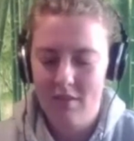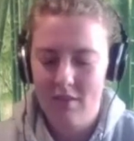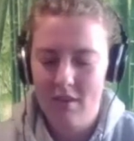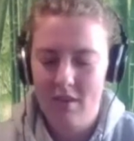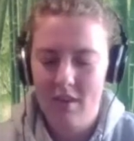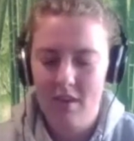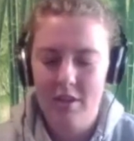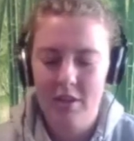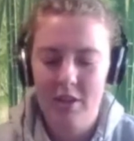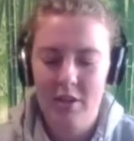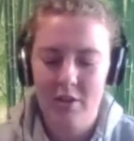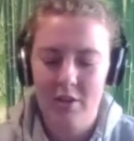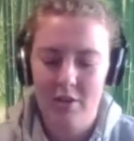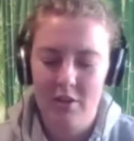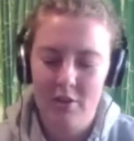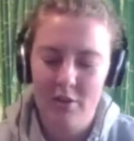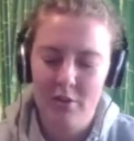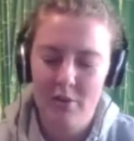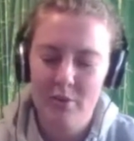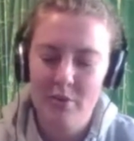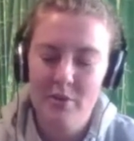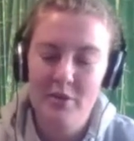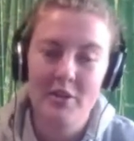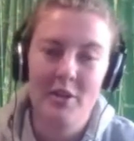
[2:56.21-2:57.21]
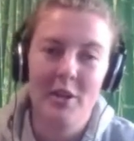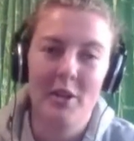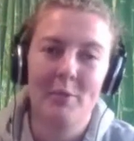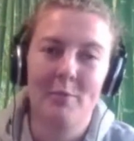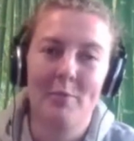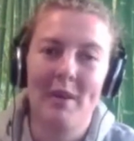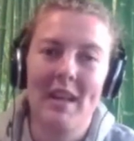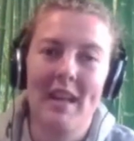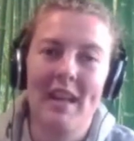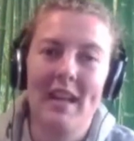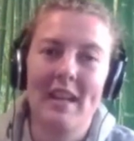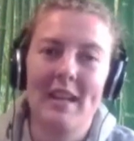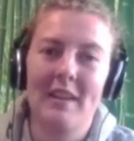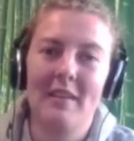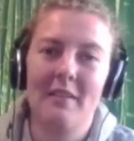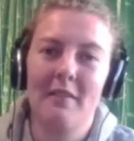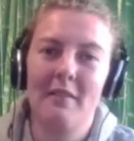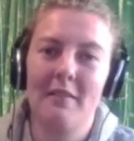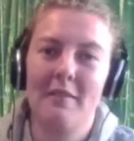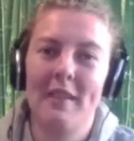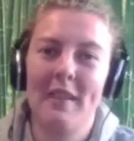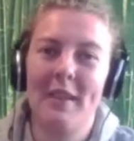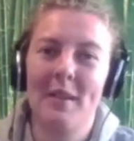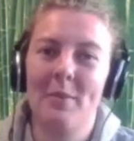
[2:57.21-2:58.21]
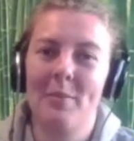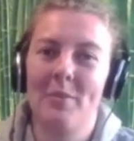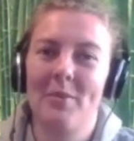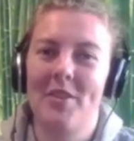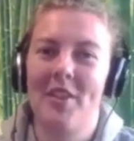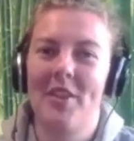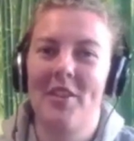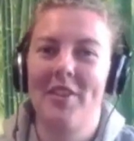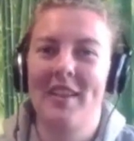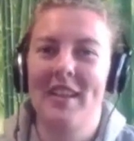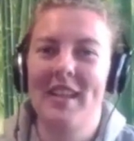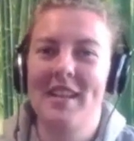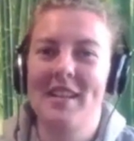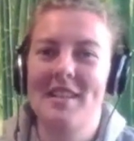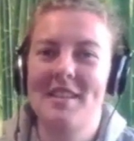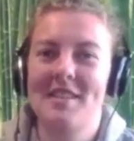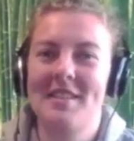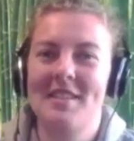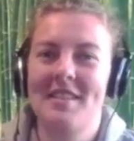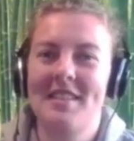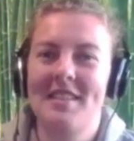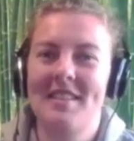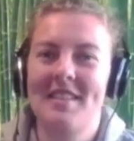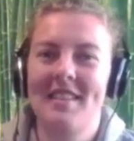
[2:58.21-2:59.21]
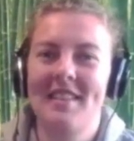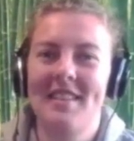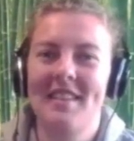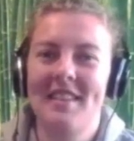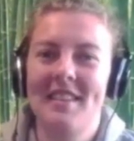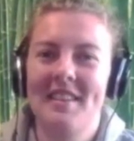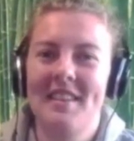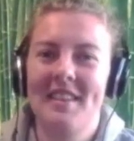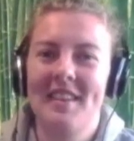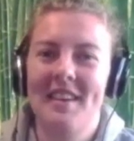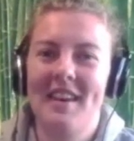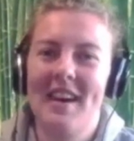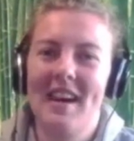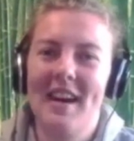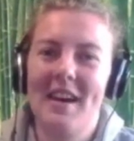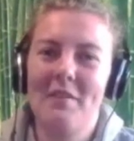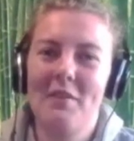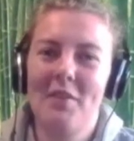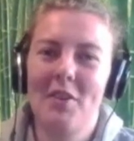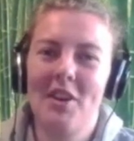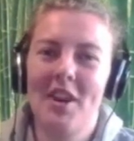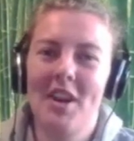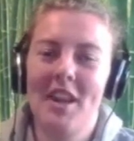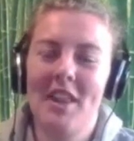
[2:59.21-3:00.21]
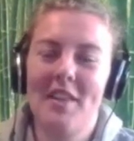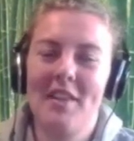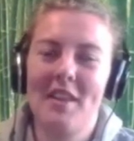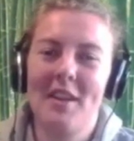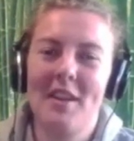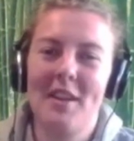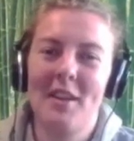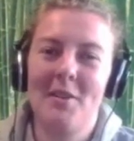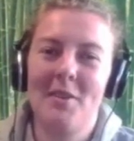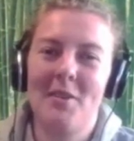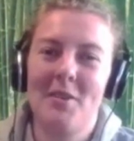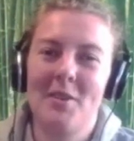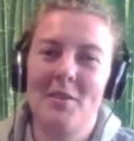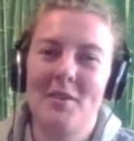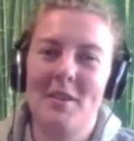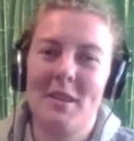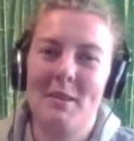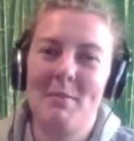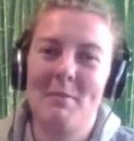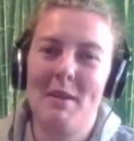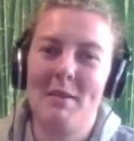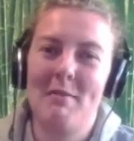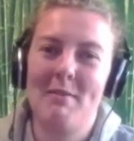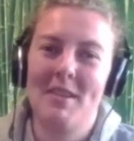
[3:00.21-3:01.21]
You can also play films on this. I haven't got anything loaded onto the memory